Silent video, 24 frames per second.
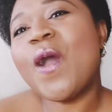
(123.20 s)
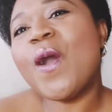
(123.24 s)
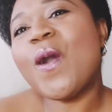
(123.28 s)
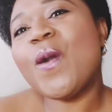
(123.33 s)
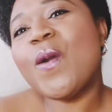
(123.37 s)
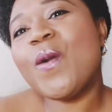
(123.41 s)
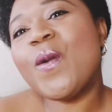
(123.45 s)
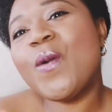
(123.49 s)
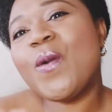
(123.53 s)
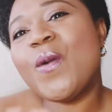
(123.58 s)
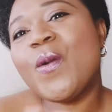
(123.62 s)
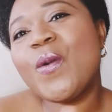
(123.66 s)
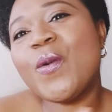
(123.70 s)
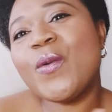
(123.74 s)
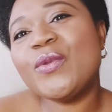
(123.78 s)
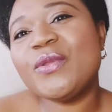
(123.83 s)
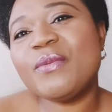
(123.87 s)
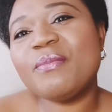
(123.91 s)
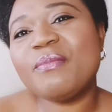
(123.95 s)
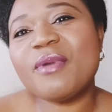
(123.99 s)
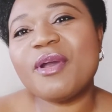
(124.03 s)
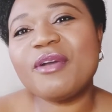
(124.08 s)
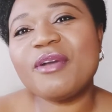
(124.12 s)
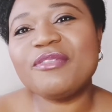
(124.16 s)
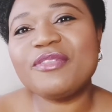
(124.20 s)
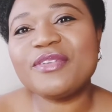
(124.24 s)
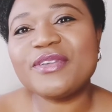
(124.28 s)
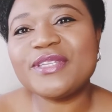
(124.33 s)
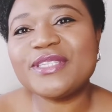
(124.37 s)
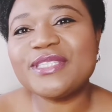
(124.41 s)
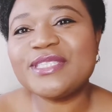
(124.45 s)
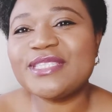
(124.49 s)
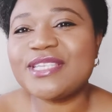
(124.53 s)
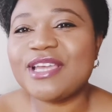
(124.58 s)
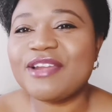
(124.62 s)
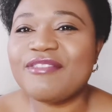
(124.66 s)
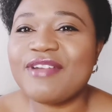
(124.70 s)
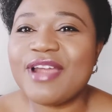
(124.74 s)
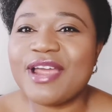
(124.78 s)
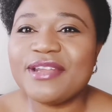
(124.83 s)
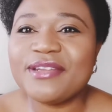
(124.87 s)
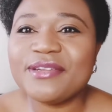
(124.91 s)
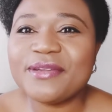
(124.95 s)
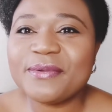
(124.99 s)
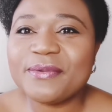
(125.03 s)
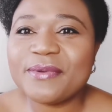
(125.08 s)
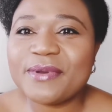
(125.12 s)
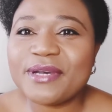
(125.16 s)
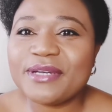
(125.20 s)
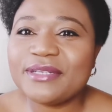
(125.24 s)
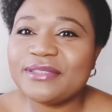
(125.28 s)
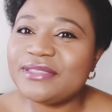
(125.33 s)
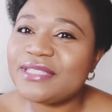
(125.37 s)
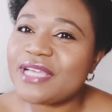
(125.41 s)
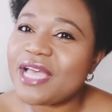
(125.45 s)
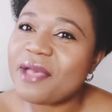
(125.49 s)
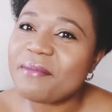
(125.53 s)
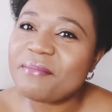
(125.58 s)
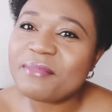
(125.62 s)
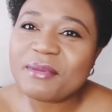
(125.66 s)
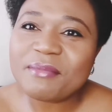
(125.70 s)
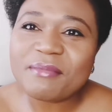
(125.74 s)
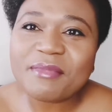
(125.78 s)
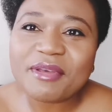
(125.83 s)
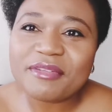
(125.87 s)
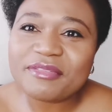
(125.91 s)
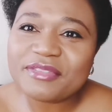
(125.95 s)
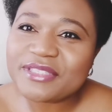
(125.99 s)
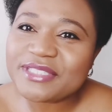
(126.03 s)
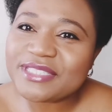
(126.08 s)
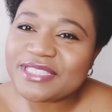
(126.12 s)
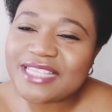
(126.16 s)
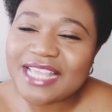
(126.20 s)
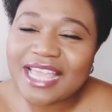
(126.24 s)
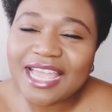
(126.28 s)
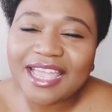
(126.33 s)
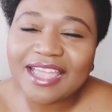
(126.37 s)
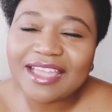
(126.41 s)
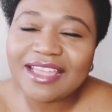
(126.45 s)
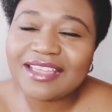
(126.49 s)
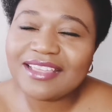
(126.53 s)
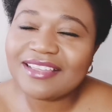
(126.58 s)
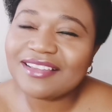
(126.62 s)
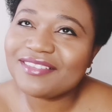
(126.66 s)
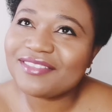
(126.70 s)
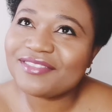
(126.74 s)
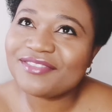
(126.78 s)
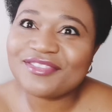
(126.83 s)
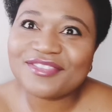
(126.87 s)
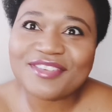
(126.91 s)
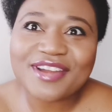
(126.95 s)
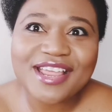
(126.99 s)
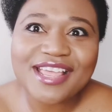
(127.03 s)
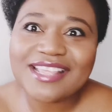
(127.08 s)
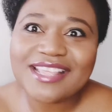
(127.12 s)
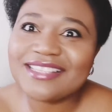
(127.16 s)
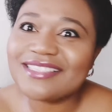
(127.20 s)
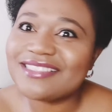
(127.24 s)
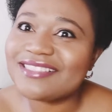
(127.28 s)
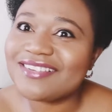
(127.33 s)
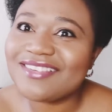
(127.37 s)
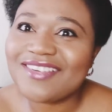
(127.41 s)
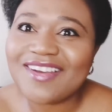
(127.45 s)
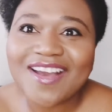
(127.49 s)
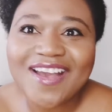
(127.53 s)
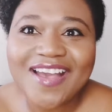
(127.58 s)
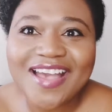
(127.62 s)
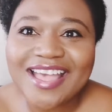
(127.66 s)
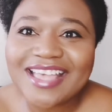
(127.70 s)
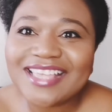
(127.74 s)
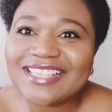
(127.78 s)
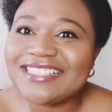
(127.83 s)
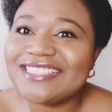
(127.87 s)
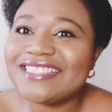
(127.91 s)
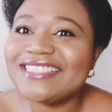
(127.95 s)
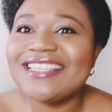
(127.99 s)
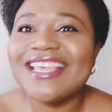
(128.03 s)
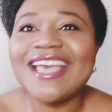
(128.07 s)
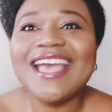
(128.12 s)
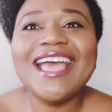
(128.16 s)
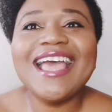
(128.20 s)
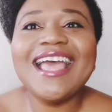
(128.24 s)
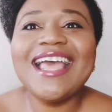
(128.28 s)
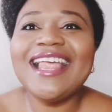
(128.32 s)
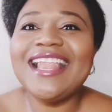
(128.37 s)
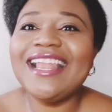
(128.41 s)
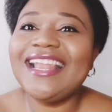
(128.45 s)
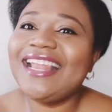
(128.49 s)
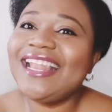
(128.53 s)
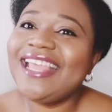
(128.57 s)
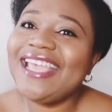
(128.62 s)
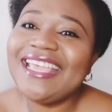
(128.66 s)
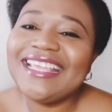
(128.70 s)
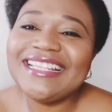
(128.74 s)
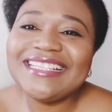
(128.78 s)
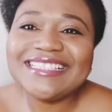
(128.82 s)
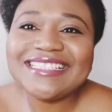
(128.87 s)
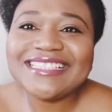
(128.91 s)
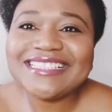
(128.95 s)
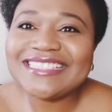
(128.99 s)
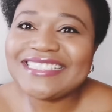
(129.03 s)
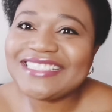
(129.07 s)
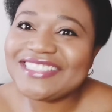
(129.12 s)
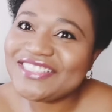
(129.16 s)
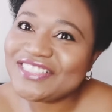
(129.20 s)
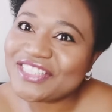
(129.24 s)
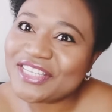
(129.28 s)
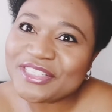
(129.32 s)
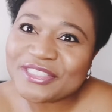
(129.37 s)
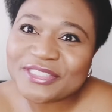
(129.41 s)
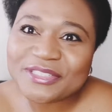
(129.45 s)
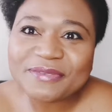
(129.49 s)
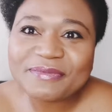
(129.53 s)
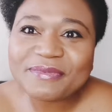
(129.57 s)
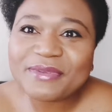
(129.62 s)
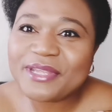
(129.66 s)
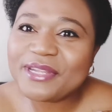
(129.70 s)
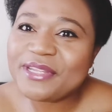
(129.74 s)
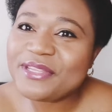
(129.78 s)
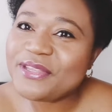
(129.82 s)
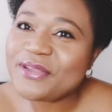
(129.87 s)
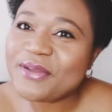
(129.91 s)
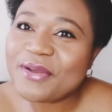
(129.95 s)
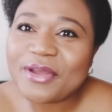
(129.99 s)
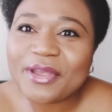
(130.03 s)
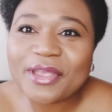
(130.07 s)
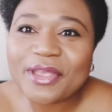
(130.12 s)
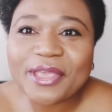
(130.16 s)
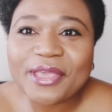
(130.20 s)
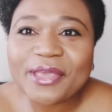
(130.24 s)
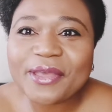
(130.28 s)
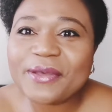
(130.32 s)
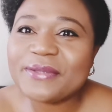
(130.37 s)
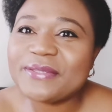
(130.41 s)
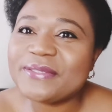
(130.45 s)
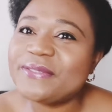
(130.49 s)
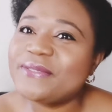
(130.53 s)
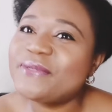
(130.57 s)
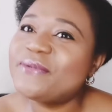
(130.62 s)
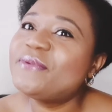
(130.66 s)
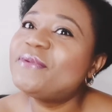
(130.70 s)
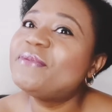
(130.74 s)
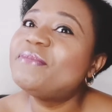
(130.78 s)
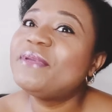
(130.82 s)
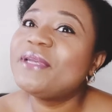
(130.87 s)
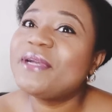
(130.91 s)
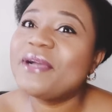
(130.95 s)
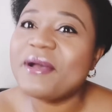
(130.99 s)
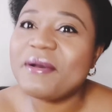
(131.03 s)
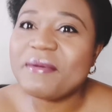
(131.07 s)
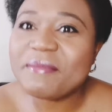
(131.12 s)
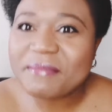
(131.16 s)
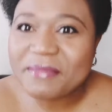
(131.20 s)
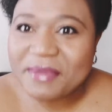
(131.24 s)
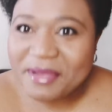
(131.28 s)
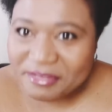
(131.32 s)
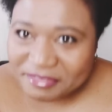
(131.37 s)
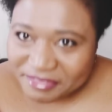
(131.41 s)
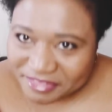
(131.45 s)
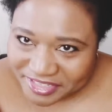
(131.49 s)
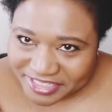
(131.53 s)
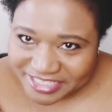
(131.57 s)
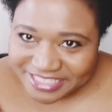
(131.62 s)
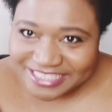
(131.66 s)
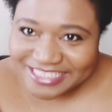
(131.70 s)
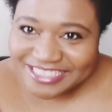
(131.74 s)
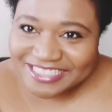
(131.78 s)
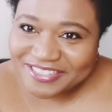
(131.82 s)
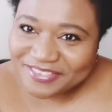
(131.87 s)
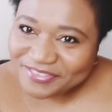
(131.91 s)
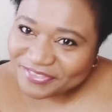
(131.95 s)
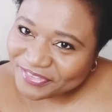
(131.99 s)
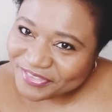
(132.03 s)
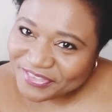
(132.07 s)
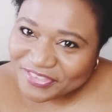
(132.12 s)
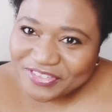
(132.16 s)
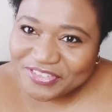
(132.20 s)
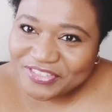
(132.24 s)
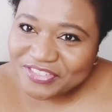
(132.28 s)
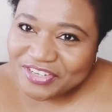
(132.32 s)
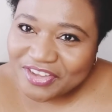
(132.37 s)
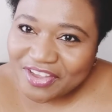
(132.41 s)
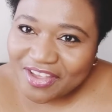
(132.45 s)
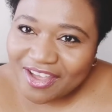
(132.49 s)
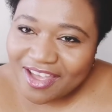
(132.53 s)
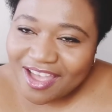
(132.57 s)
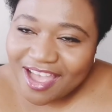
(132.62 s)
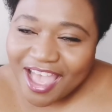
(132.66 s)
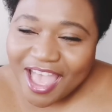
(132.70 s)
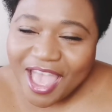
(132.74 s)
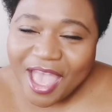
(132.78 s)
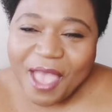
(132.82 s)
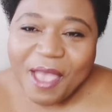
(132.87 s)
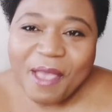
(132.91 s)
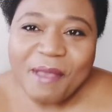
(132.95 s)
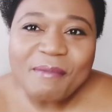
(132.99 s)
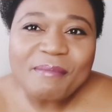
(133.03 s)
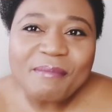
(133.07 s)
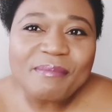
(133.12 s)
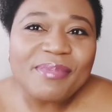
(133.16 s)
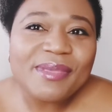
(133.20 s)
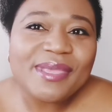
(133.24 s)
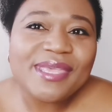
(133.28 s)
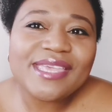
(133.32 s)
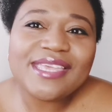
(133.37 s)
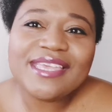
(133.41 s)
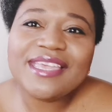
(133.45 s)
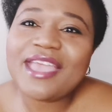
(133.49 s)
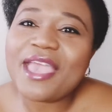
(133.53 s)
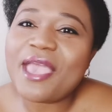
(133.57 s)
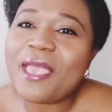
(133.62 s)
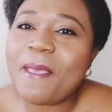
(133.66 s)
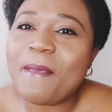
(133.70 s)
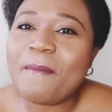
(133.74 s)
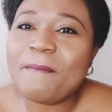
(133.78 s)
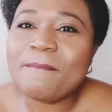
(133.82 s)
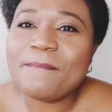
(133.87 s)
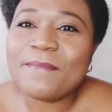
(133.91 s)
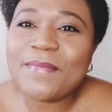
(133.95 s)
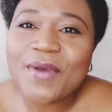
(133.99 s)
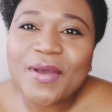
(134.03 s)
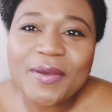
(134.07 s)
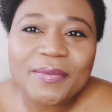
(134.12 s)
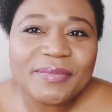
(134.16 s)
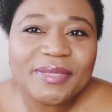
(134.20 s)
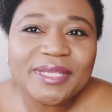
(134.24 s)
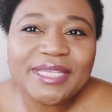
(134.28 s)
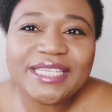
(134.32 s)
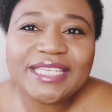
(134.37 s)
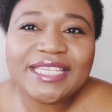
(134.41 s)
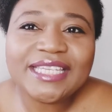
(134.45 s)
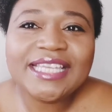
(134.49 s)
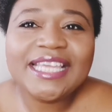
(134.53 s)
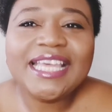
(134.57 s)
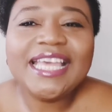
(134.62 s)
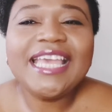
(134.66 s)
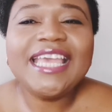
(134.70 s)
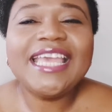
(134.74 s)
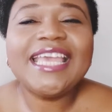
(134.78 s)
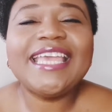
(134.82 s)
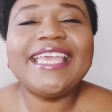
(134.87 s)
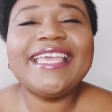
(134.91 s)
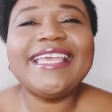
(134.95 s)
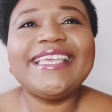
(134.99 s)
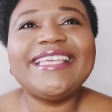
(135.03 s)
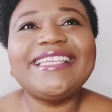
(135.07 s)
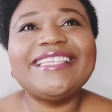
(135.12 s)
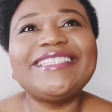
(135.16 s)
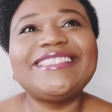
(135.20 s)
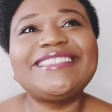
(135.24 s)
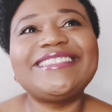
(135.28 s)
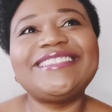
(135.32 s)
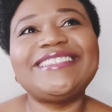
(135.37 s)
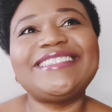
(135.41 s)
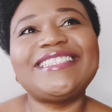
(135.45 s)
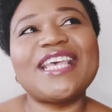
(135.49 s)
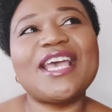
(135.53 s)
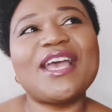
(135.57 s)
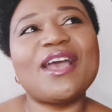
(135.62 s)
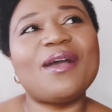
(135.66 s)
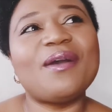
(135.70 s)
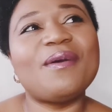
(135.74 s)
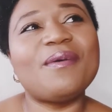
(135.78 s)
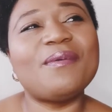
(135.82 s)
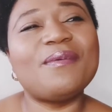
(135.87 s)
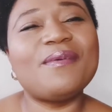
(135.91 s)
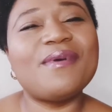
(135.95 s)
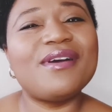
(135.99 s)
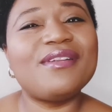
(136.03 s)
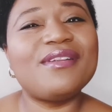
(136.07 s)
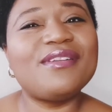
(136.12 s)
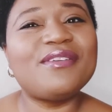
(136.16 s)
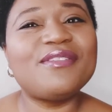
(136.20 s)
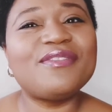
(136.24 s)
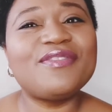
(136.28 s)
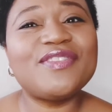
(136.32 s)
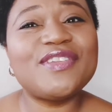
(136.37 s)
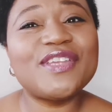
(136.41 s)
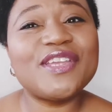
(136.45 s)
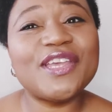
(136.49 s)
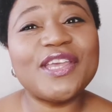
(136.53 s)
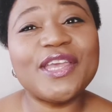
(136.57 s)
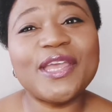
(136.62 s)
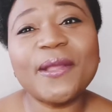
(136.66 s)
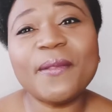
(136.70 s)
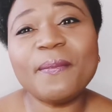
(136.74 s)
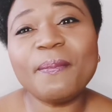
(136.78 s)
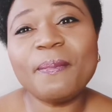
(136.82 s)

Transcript: all the mothers around the world Happy Mother's Day. Friends, guys, ladies, gentlemen, young girls who will become mothers in the future. Being a mommy is one of the